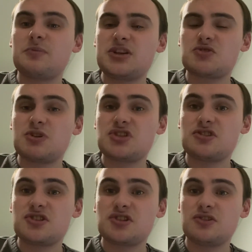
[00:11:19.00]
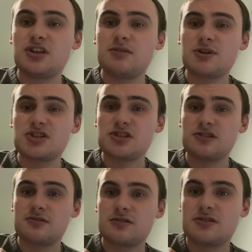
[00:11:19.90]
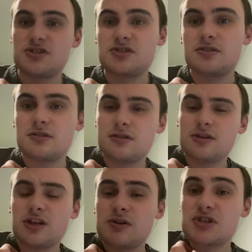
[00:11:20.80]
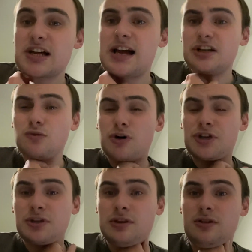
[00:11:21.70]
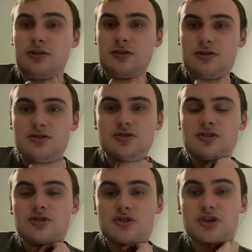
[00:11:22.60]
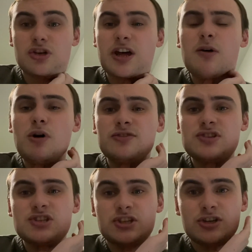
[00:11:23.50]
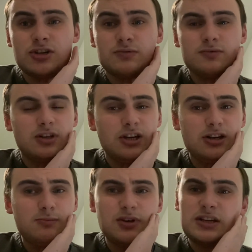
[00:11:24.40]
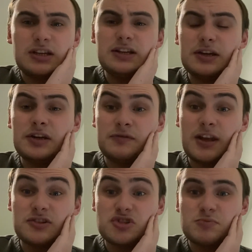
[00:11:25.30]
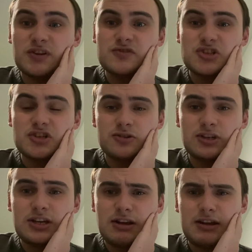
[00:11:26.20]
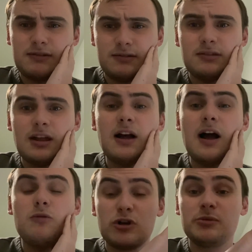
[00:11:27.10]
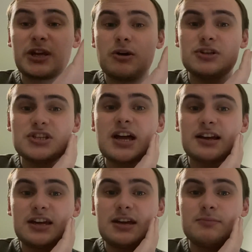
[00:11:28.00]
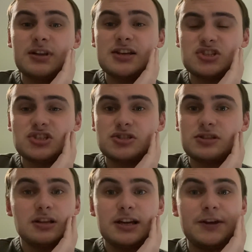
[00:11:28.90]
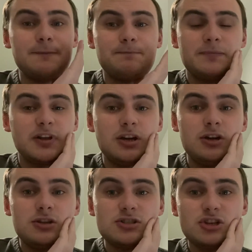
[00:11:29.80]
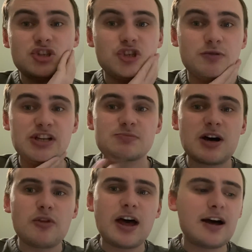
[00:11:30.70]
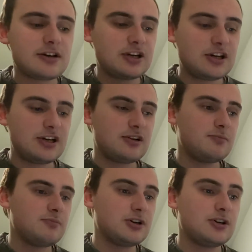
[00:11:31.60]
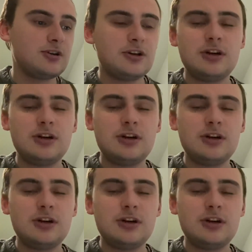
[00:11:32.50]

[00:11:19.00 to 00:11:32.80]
switched to Sunday because no doubt Sky will want to show that one. So if that does move to Sunday, then I will be going to that game. That's there's no two ways about that. But